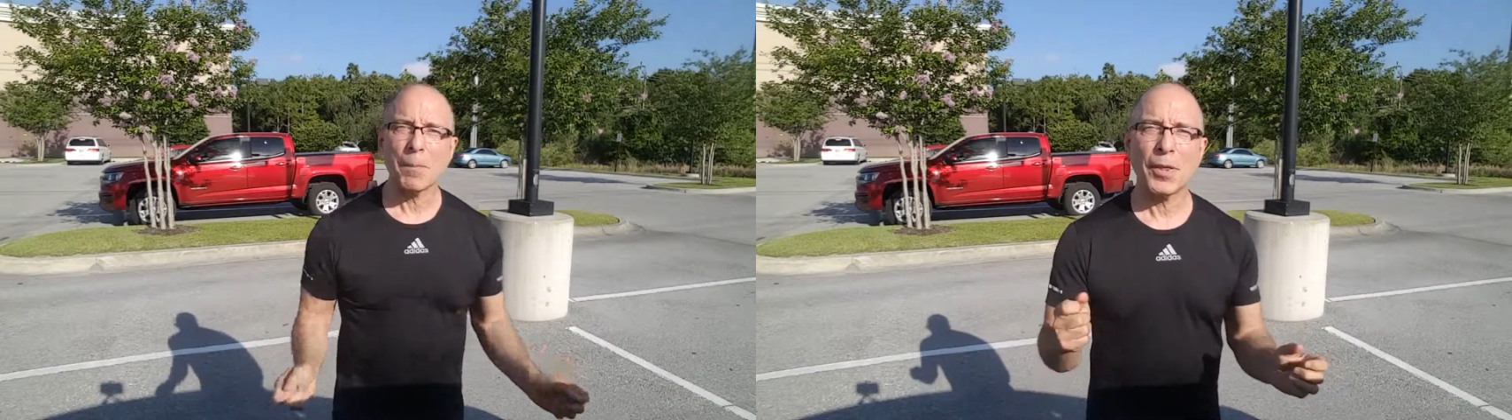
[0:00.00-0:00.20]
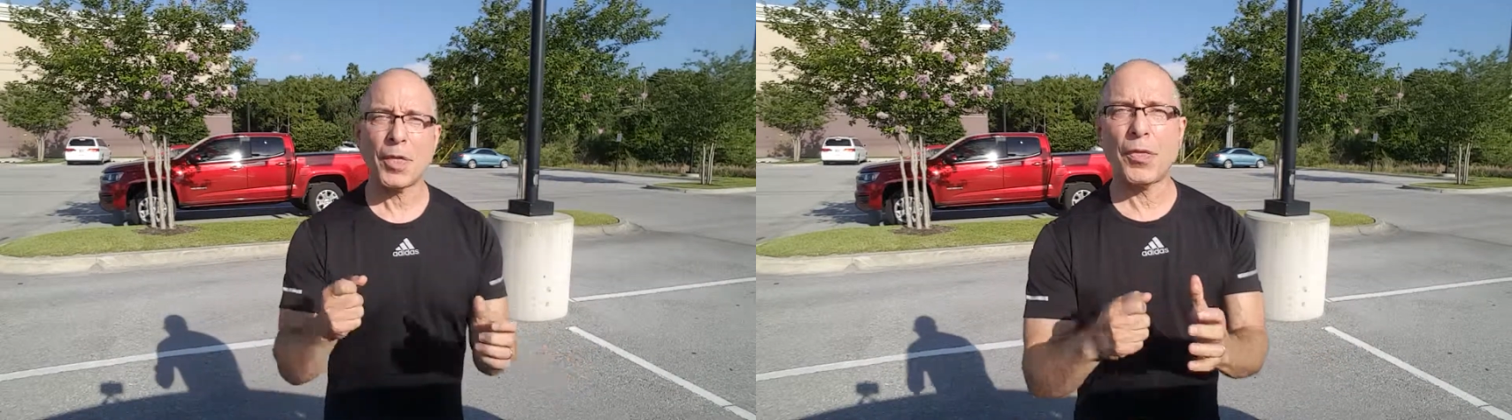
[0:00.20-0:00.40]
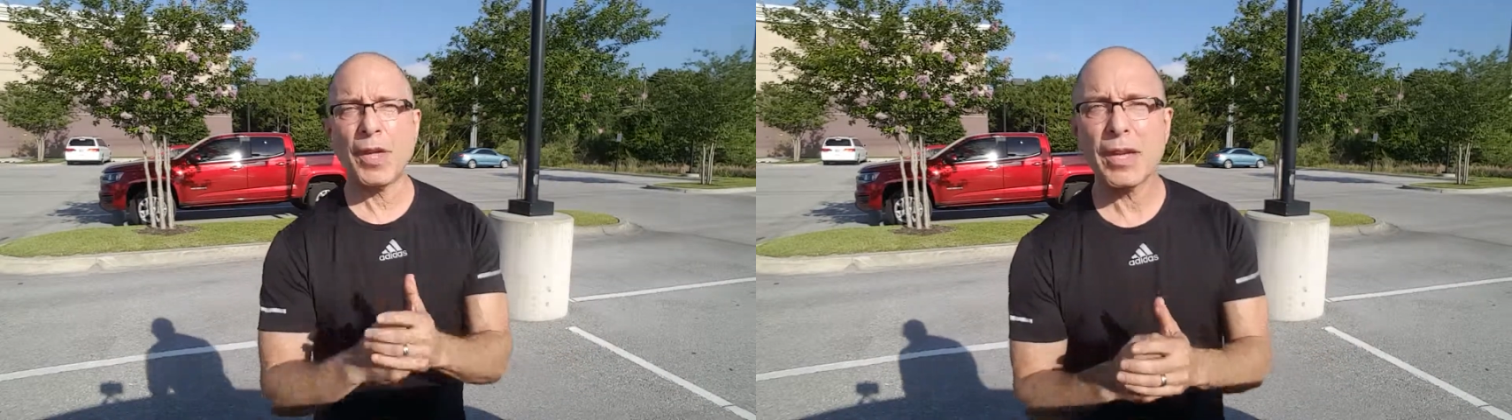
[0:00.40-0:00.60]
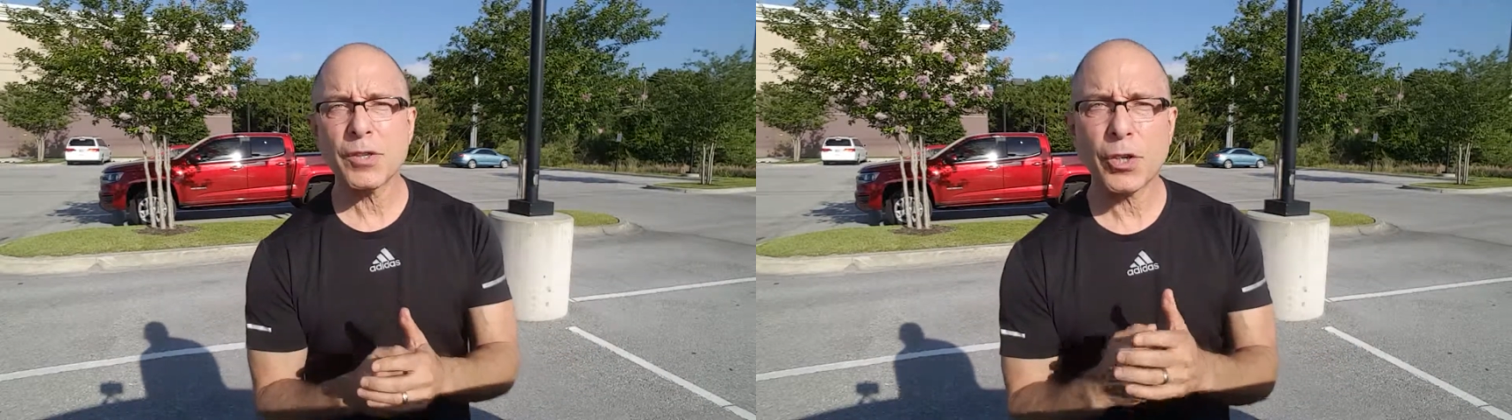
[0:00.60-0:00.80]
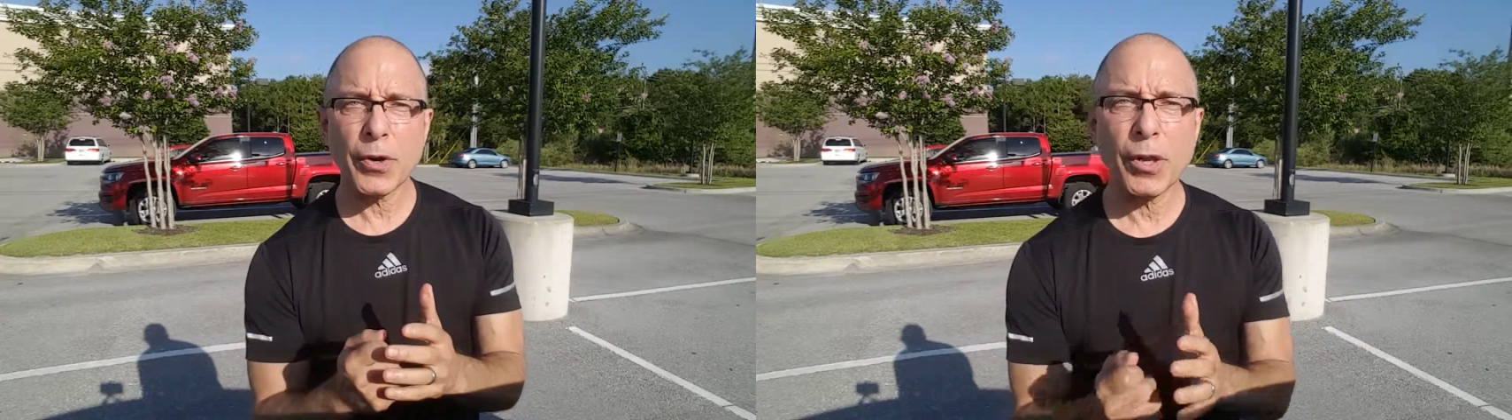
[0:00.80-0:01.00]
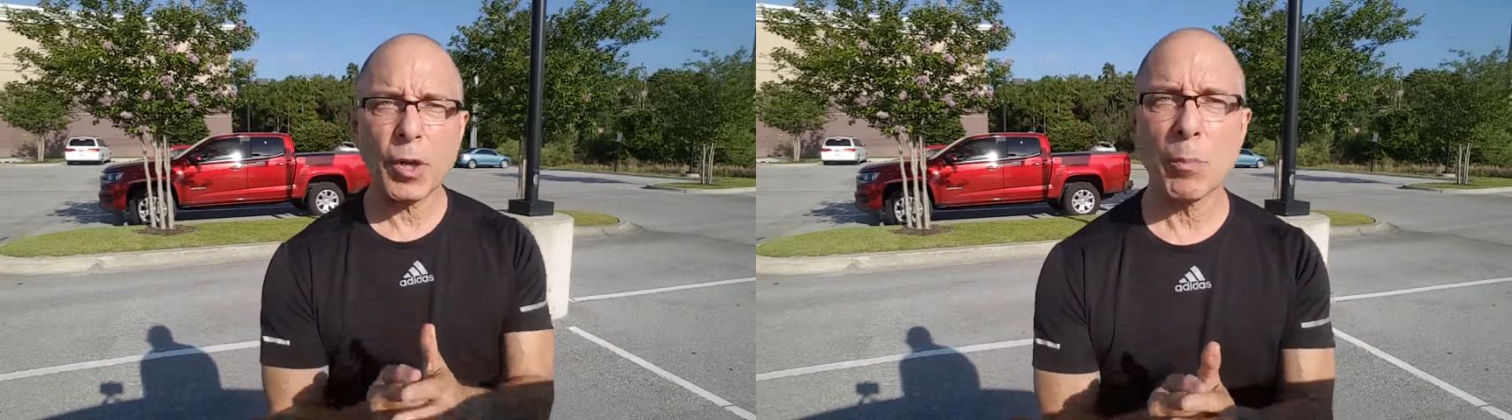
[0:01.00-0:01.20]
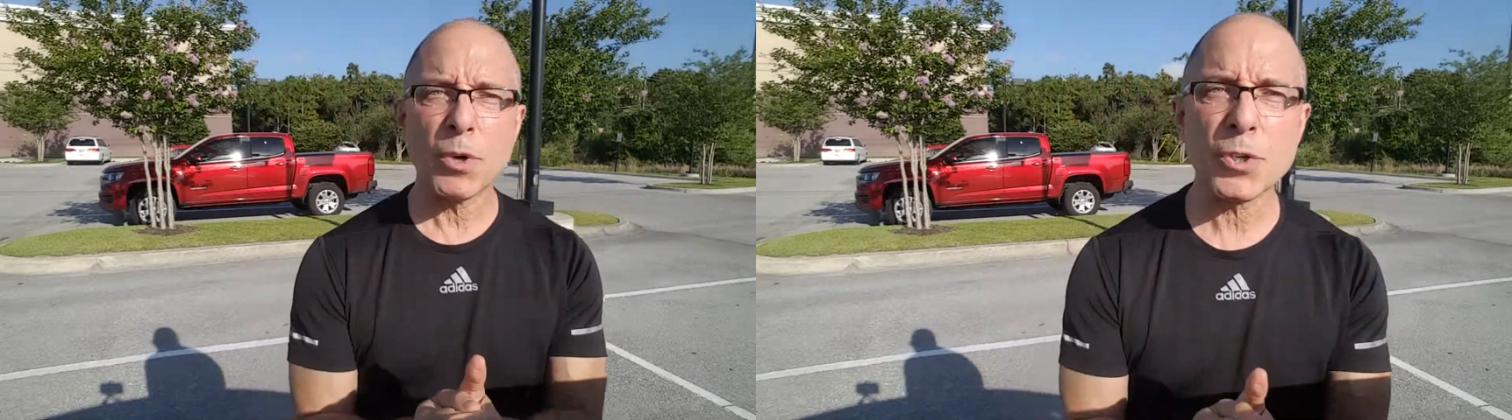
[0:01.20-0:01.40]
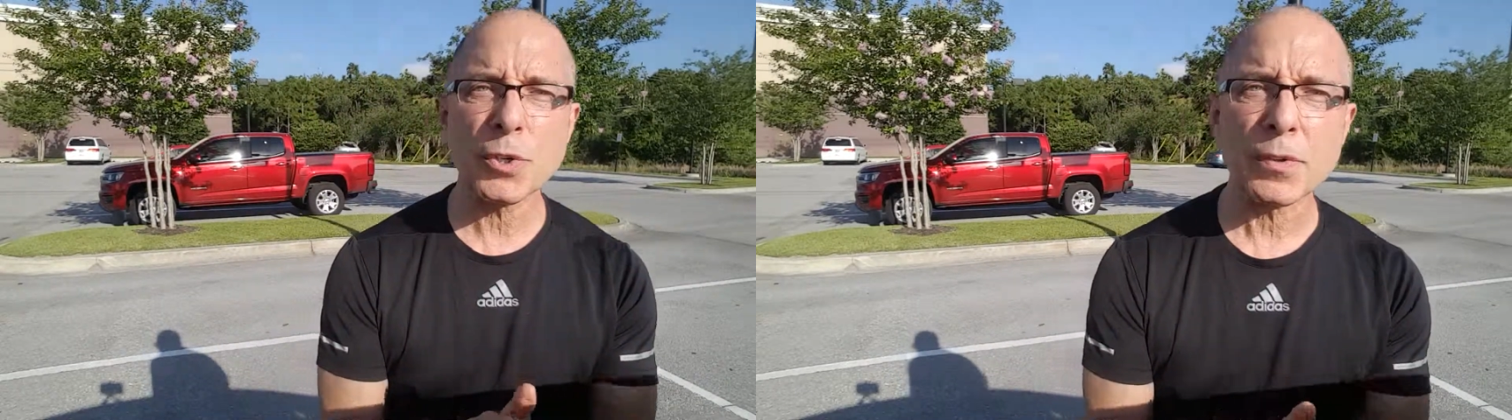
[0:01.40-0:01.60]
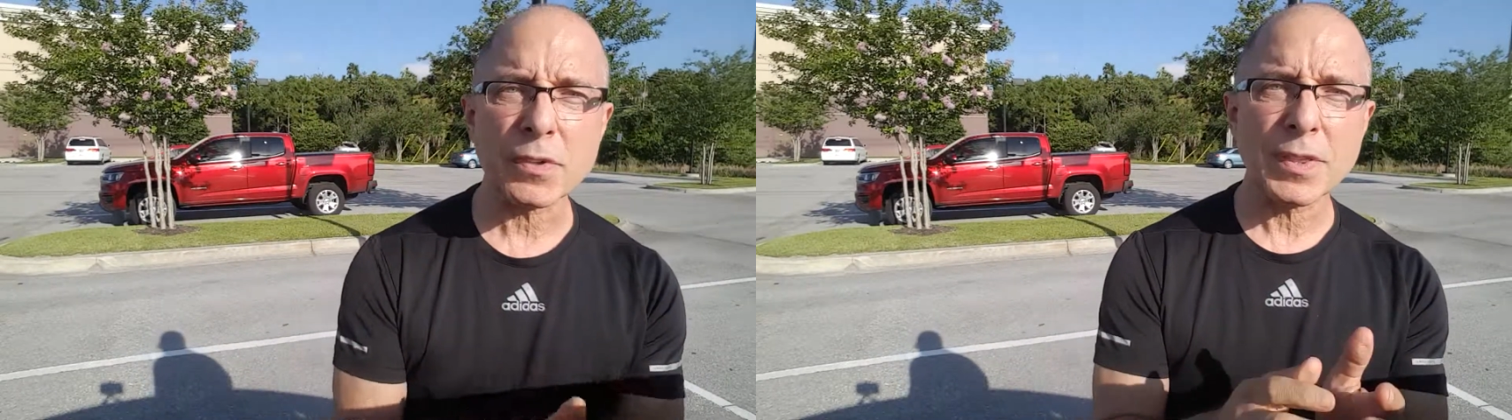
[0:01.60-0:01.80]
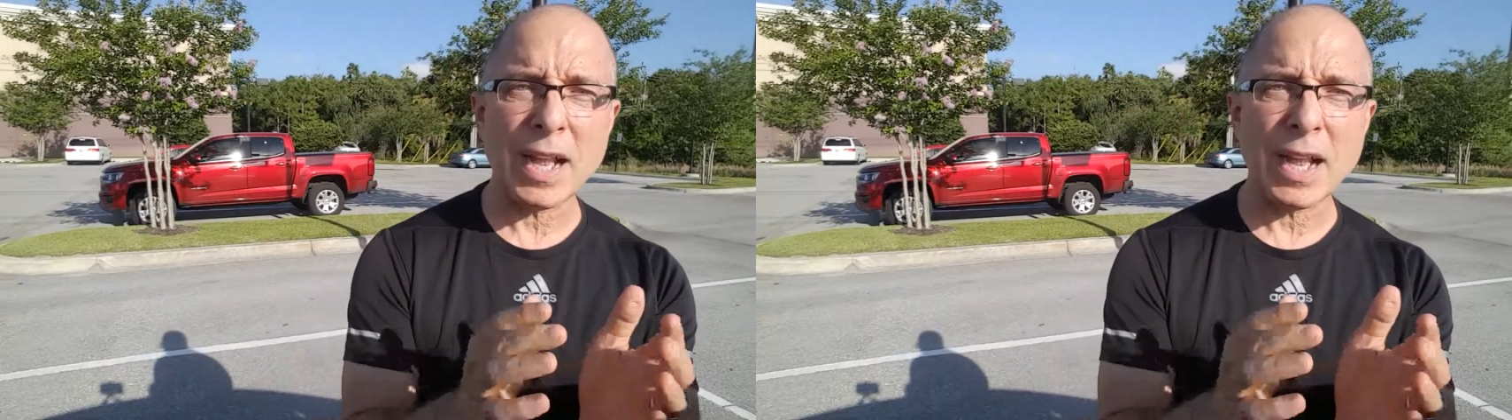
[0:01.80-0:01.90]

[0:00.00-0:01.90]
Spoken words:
But the thing is, during commercials,